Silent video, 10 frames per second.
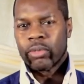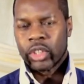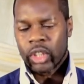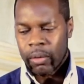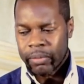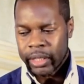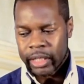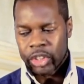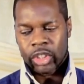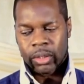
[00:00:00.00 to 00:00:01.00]
resolve these
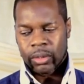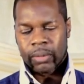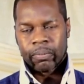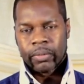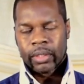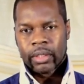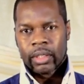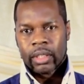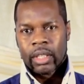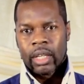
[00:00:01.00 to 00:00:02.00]
issues.
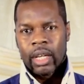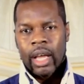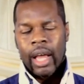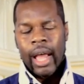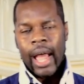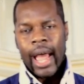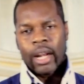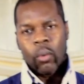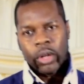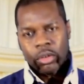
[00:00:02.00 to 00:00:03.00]
And
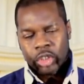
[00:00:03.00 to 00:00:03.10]
I want to